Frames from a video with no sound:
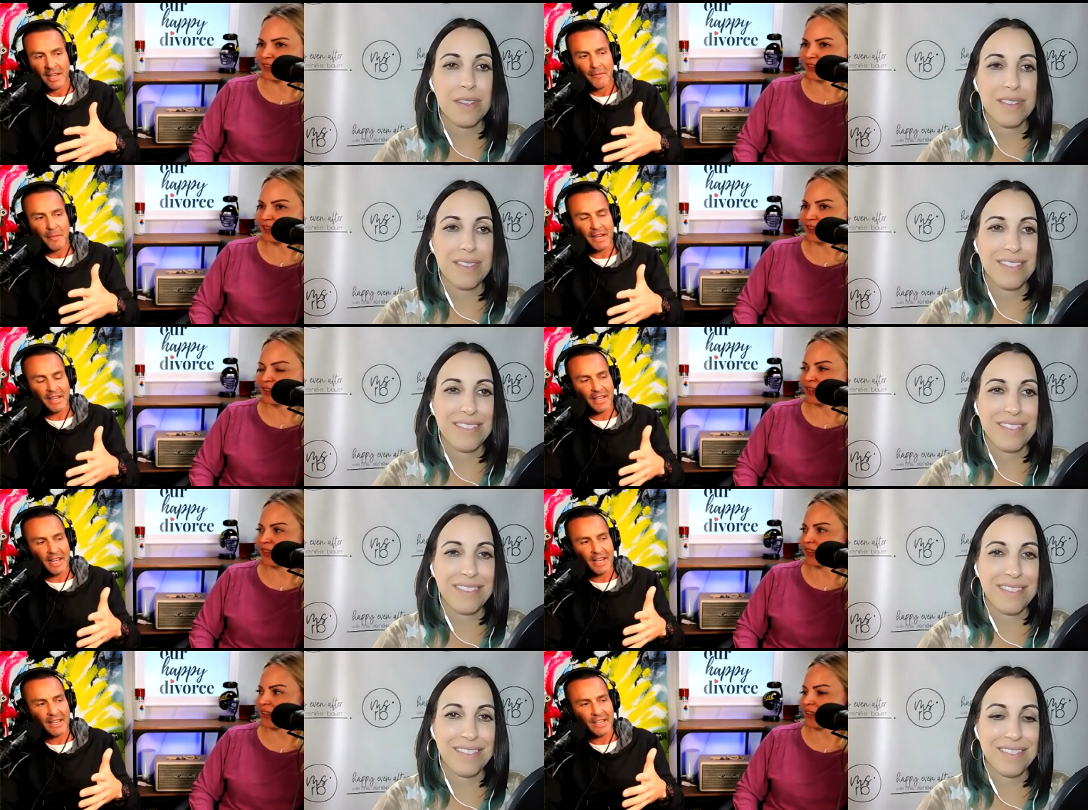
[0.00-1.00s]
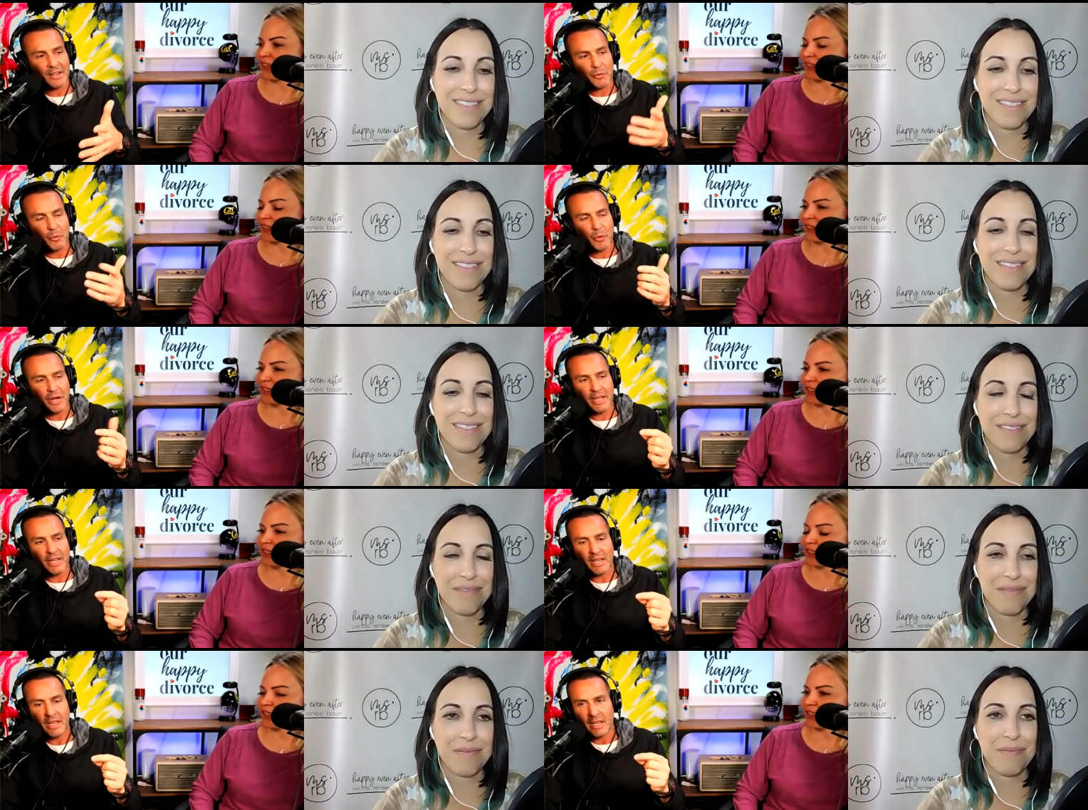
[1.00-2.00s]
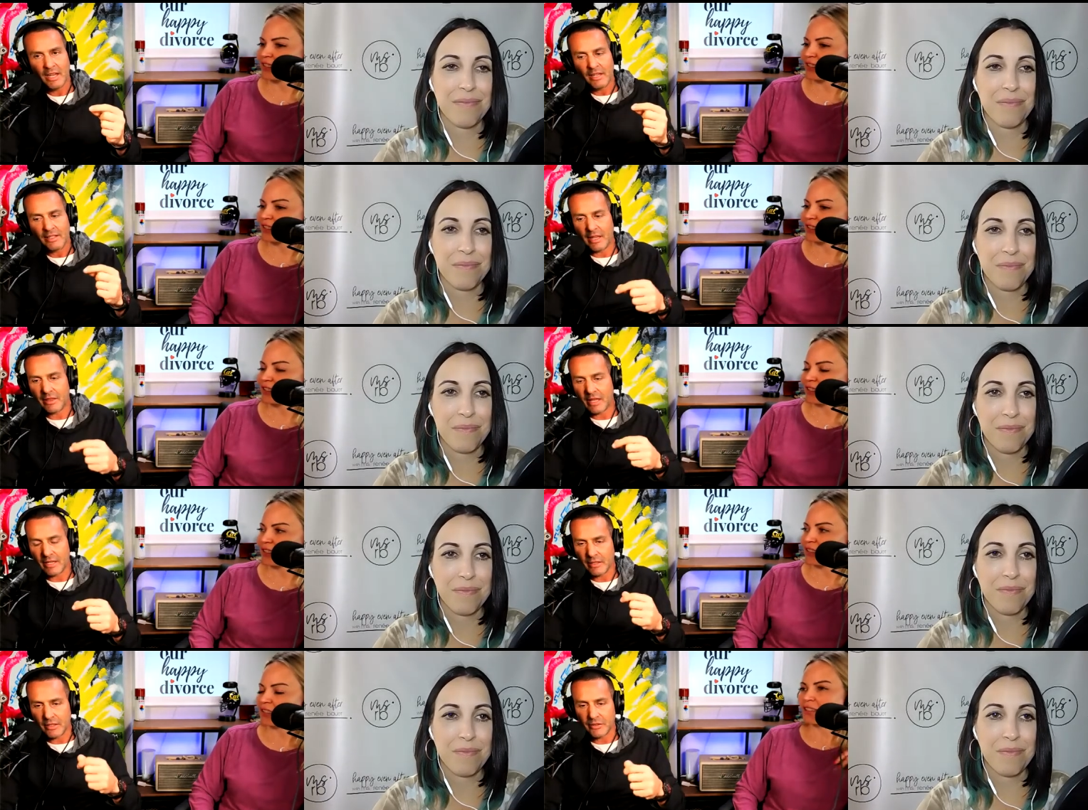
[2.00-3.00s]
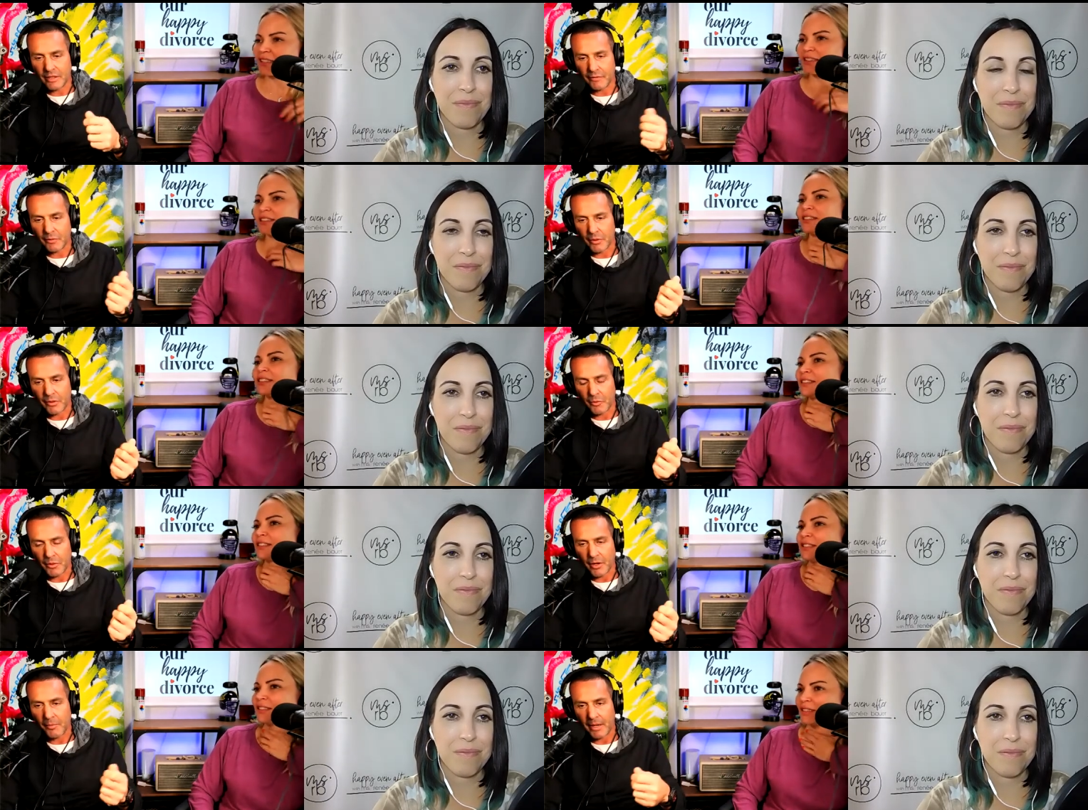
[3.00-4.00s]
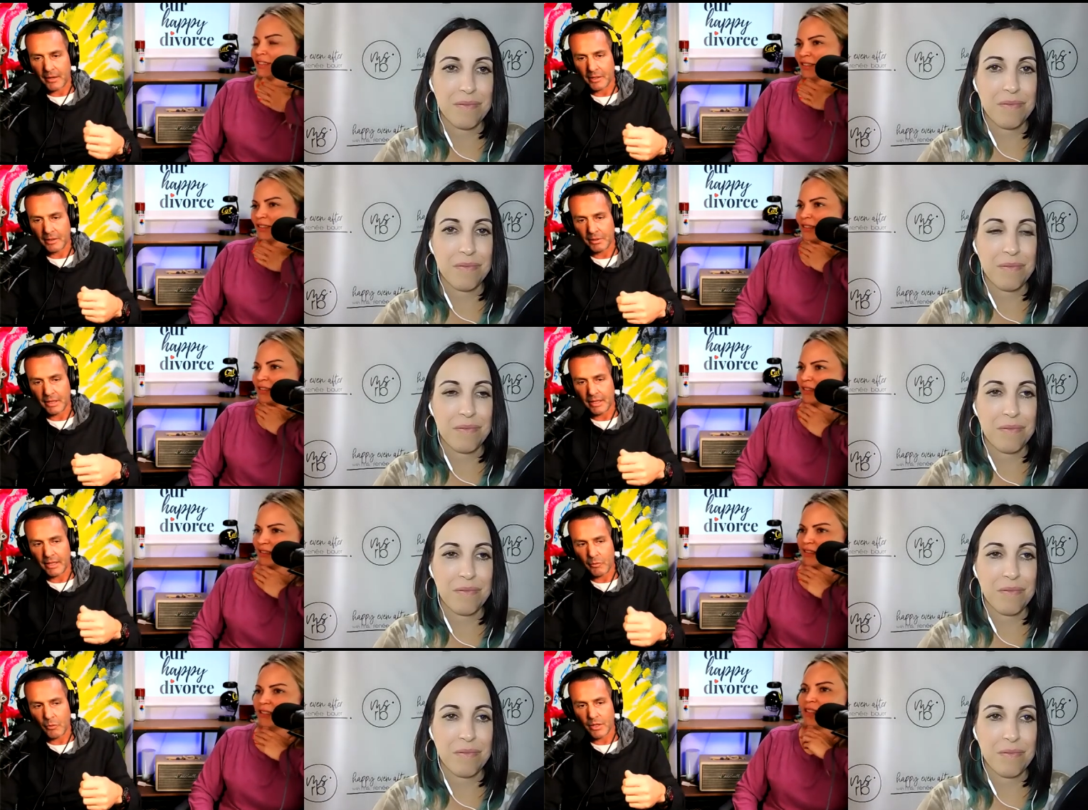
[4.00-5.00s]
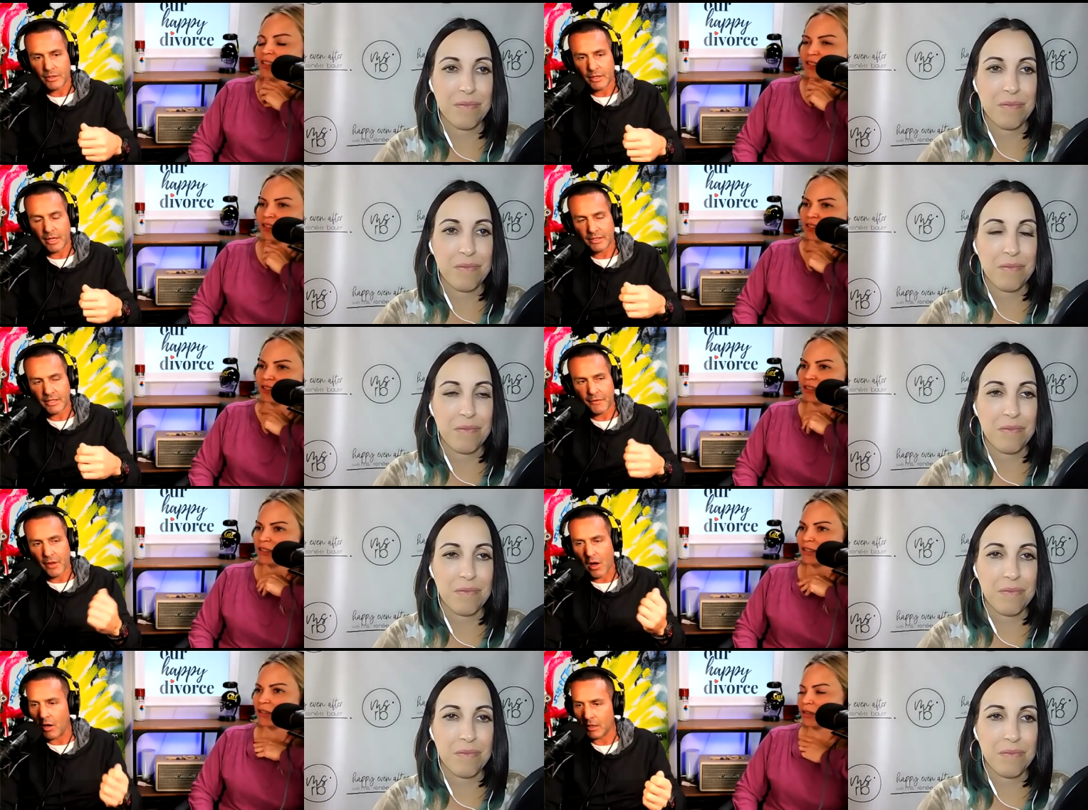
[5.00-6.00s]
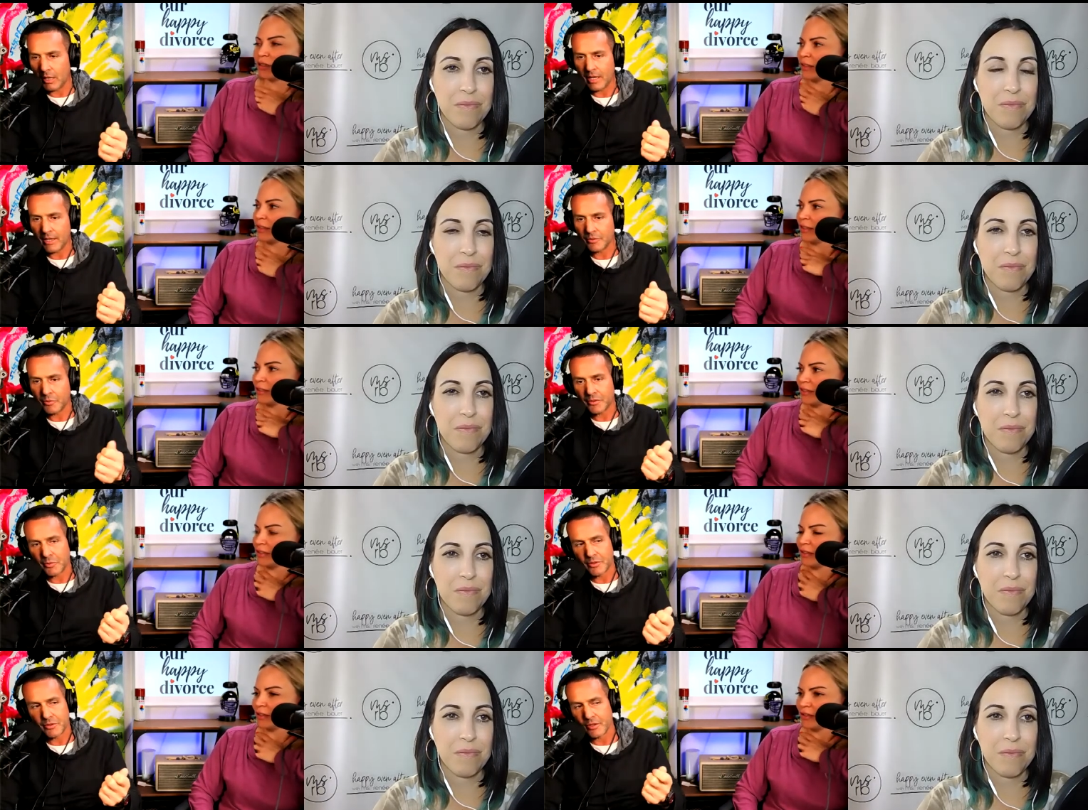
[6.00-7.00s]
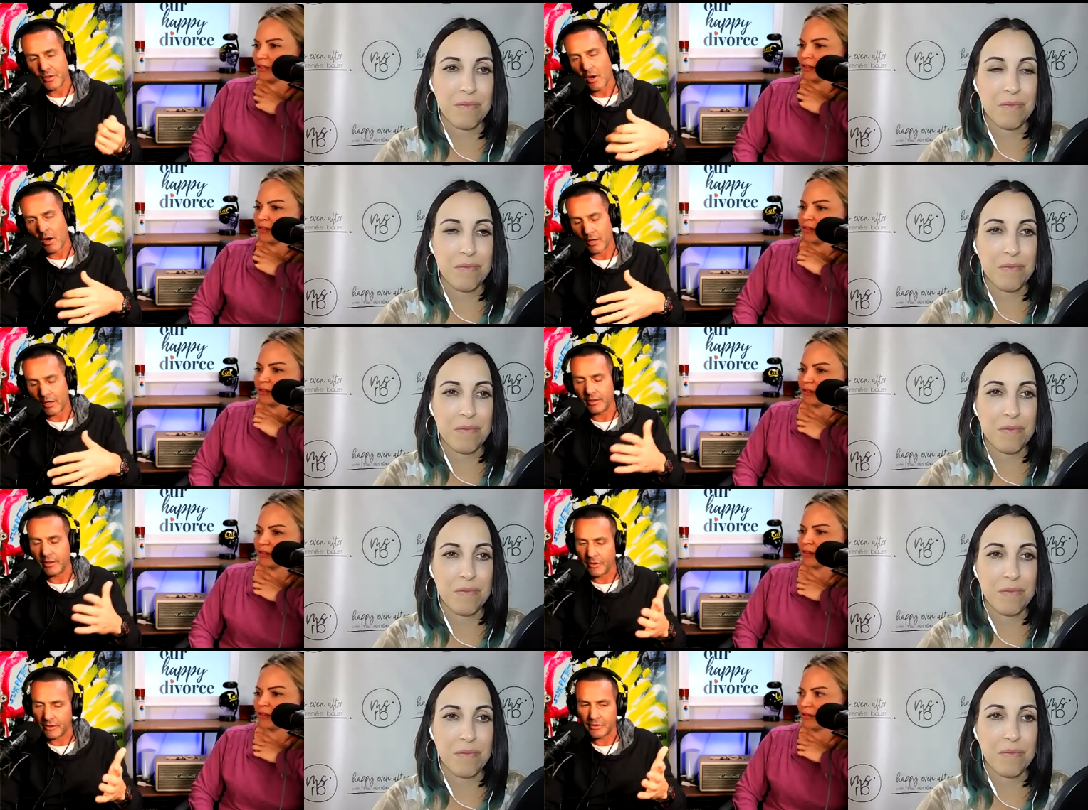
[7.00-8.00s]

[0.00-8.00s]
Speaker 1: but uh, you know, we did things a little different with with our parenting plan. It wasn't except for the holidays, which was you know odd at years.